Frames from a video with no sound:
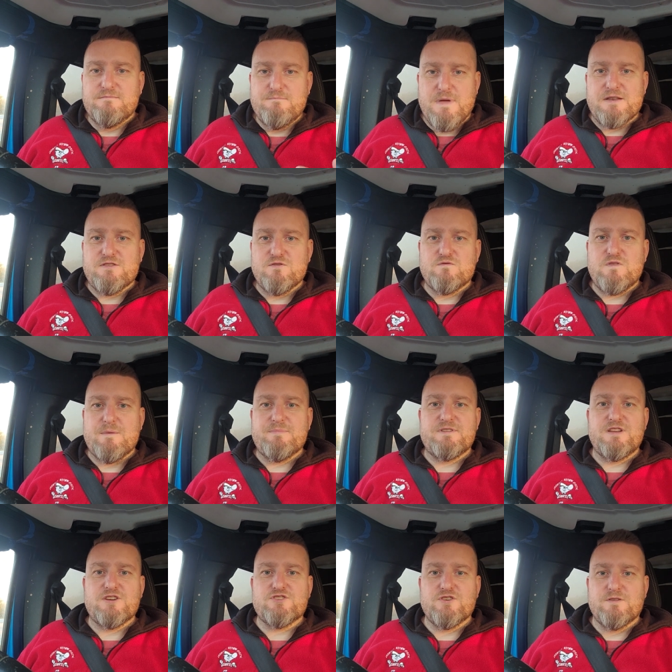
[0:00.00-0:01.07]
Mental
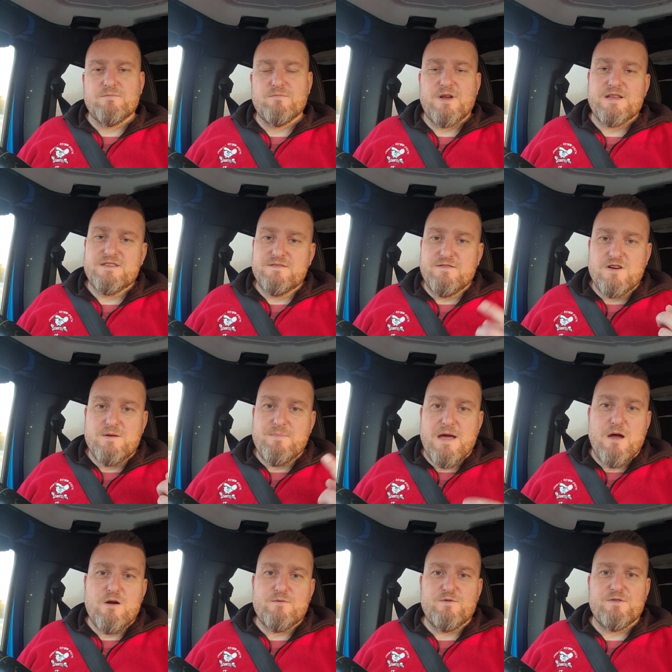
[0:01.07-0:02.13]
repetition. Brain's a very
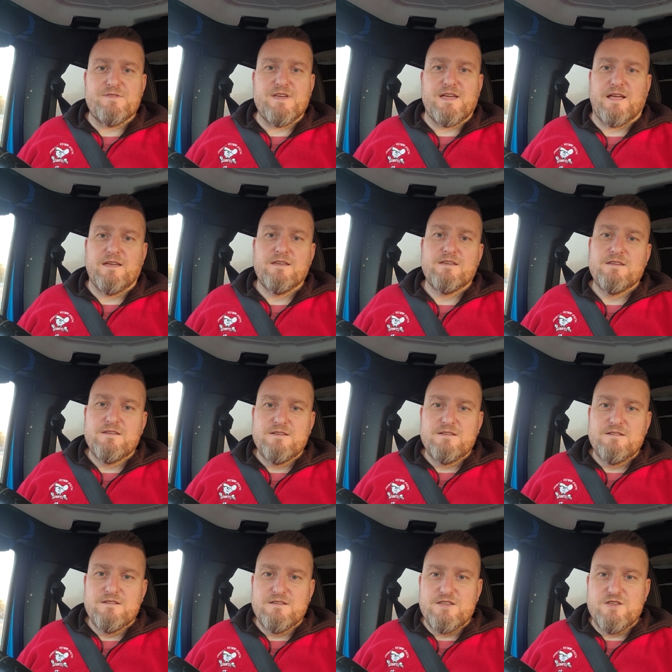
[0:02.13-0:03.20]
powerful thing.
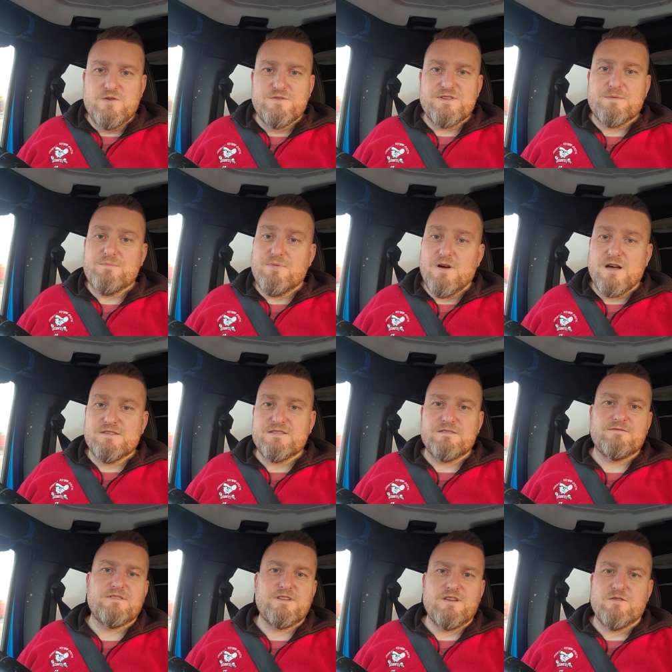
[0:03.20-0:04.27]
Use it
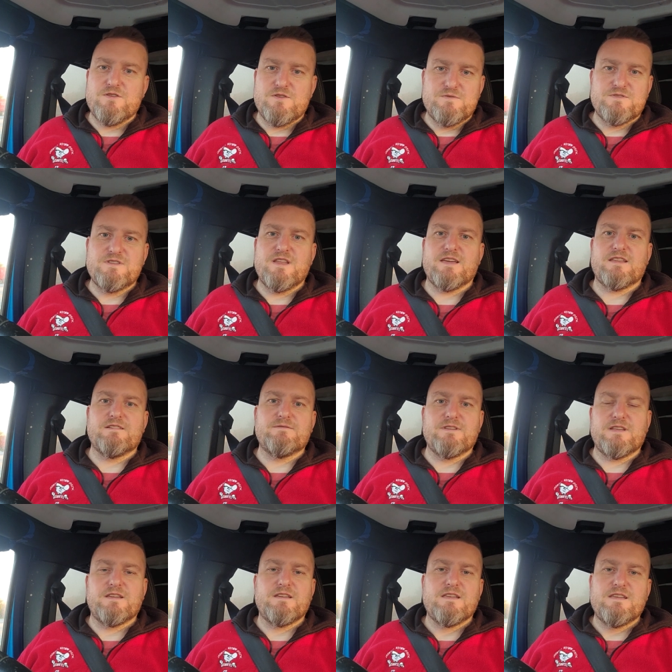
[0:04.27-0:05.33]
positively. Don't use it
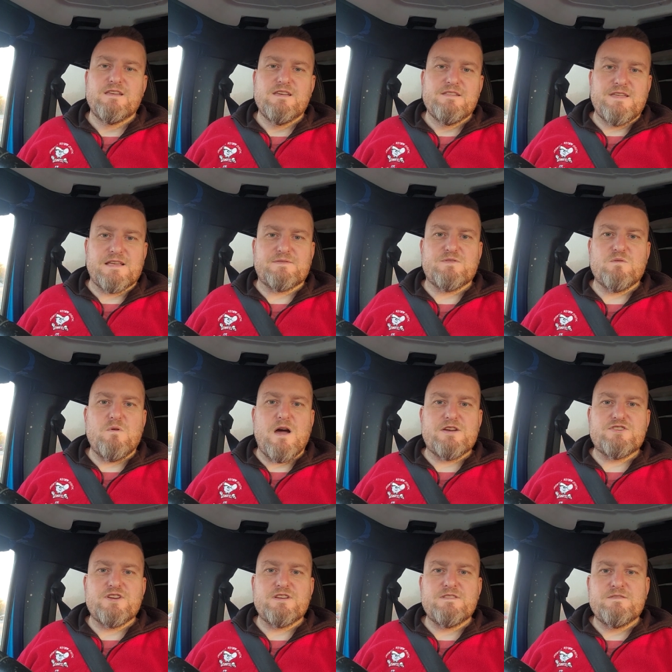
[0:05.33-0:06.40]
negatively. Thanks for
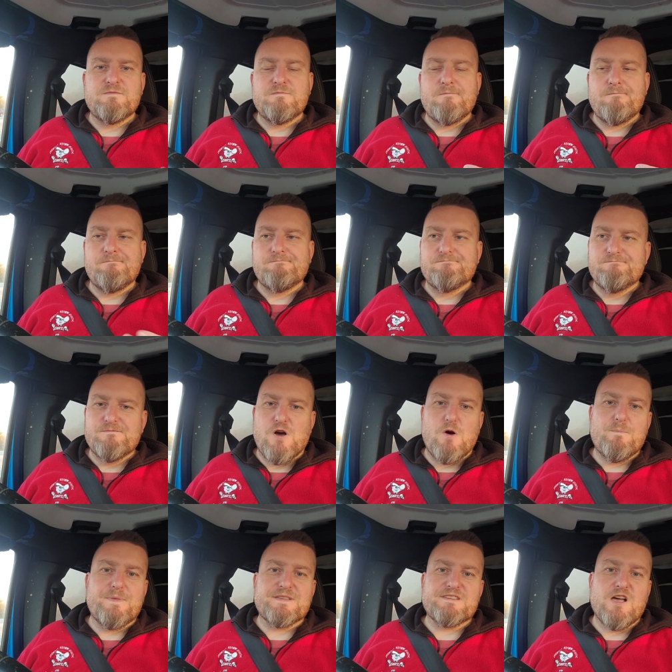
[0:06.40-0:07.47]
watching.
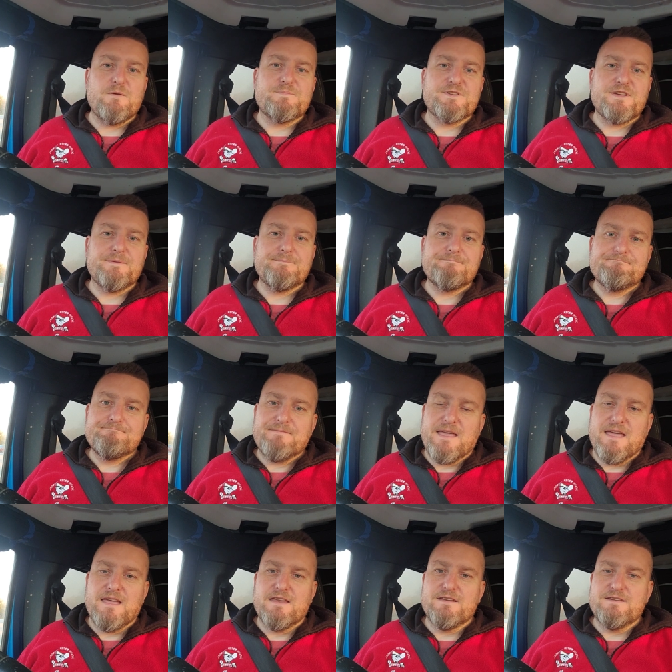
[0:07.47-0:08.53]
Hope this helps you.
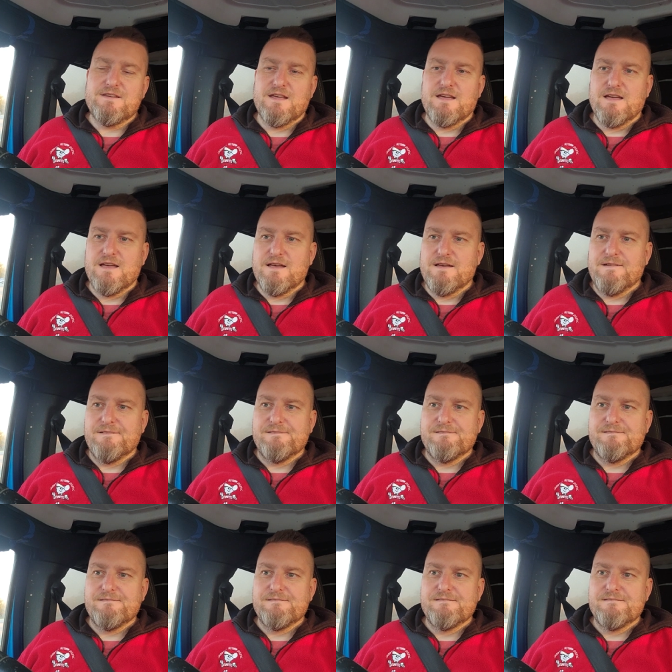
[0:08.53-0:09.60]
And. Uh,
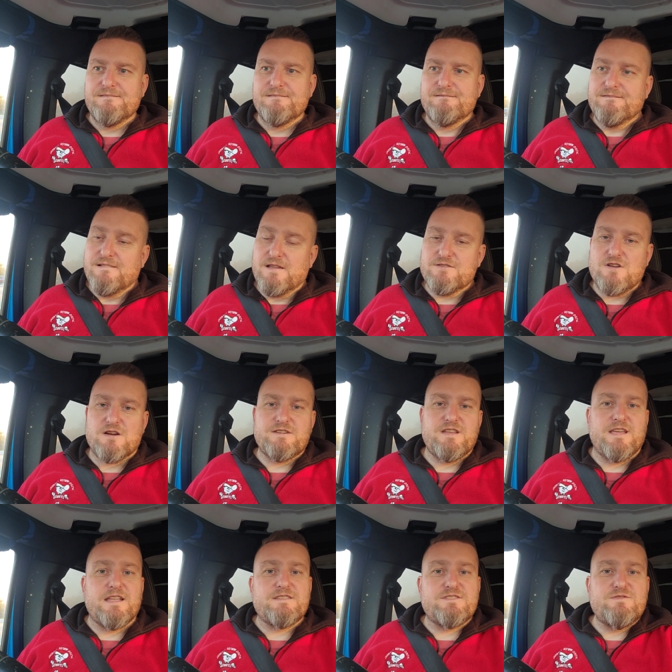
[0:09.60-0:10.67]
Talk to
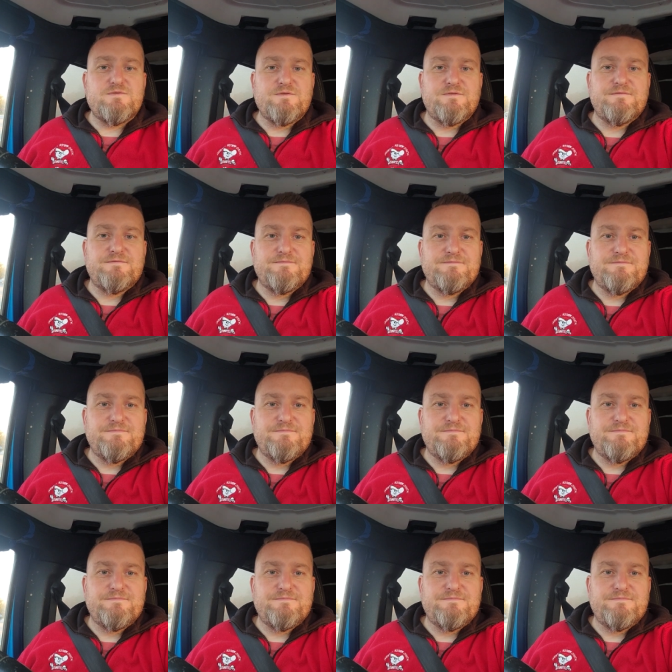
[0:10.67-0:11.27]
you again soon.